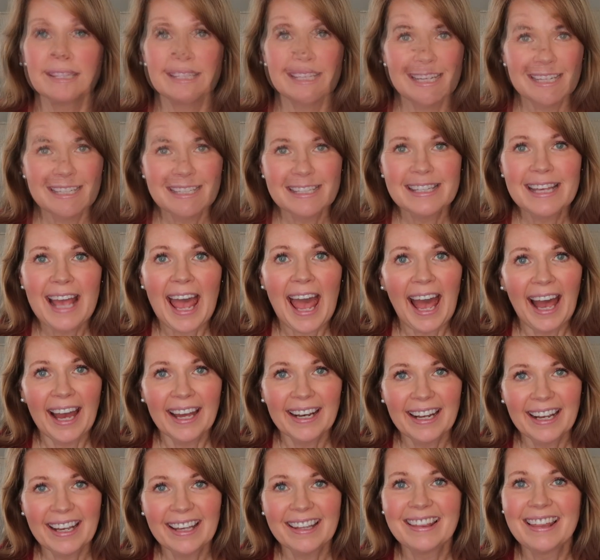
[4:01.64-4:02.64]
since
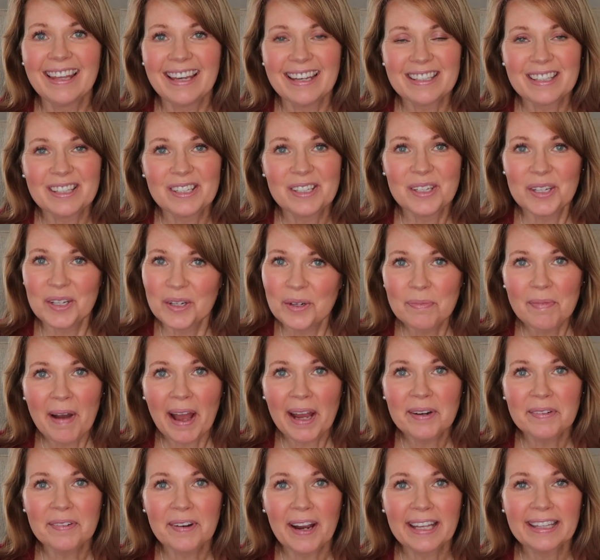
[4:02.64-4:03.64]
adding this to
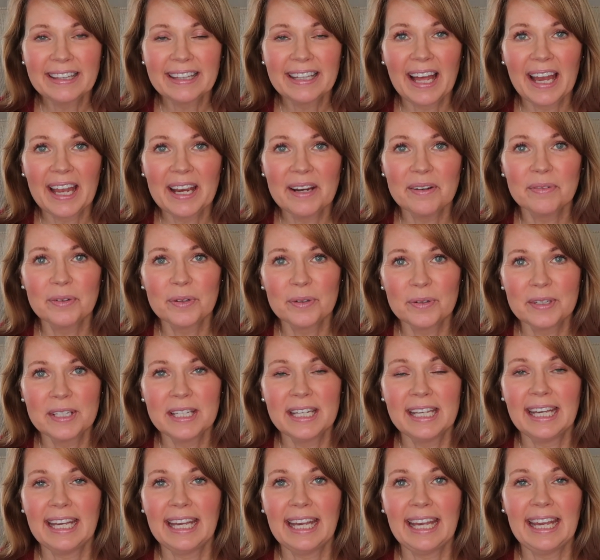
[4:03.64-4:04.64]
my red light
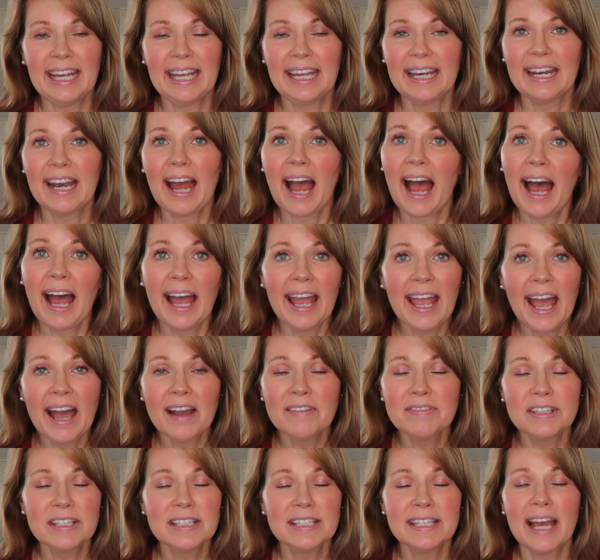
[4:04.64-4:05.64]
routine, I
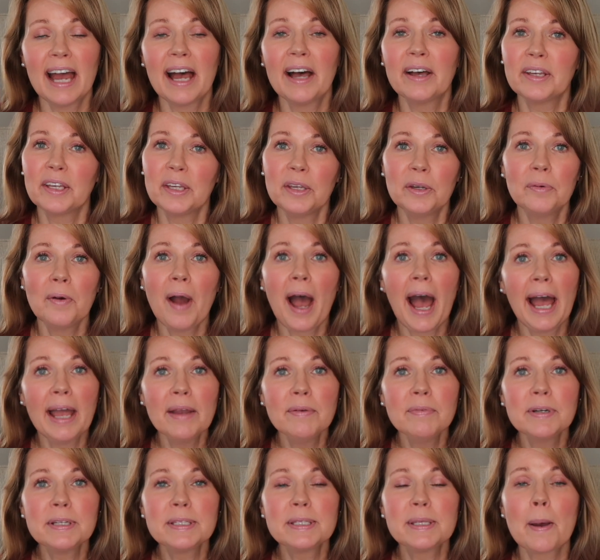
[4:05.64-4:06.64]
have to tell you,
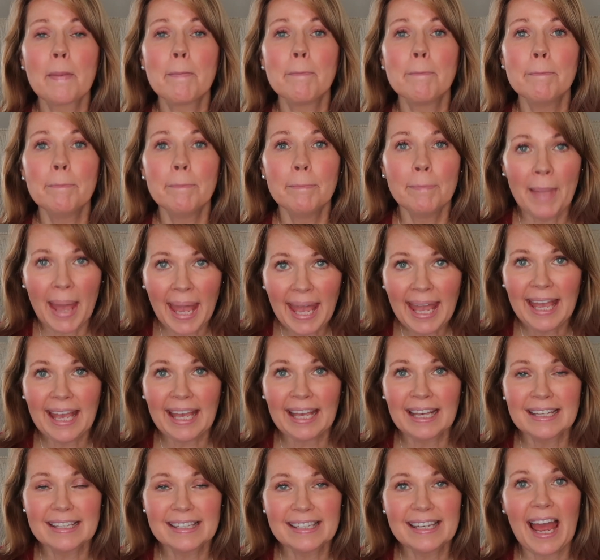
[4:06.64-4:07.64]
I was
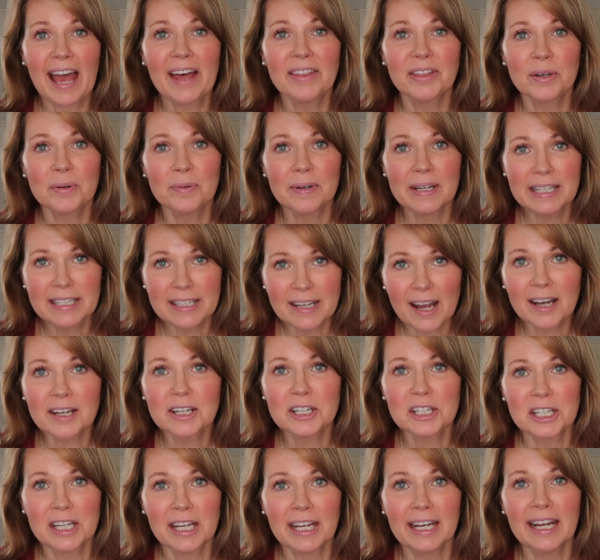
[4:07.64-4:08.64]
amazed at the
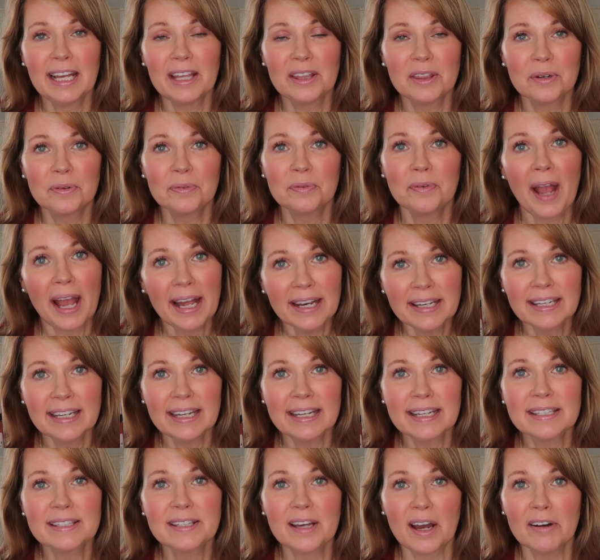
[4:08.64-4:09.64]
reduction in the
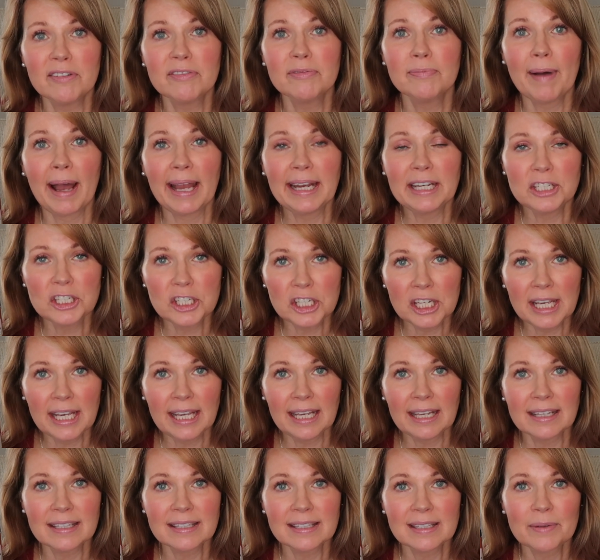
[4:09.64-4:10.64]
redness of my
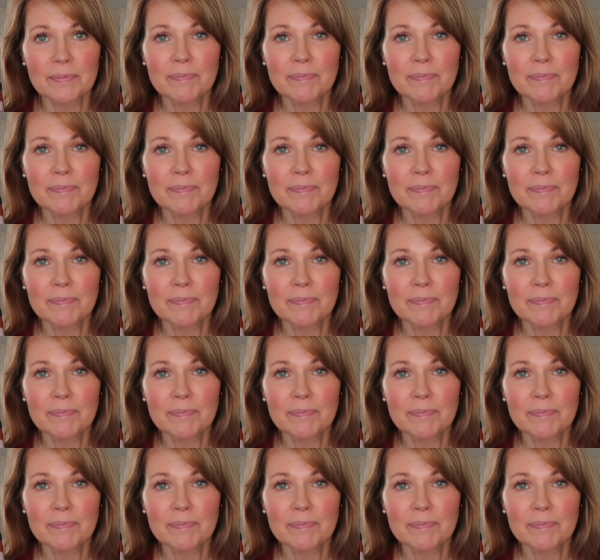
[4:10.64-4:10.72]
cheeks.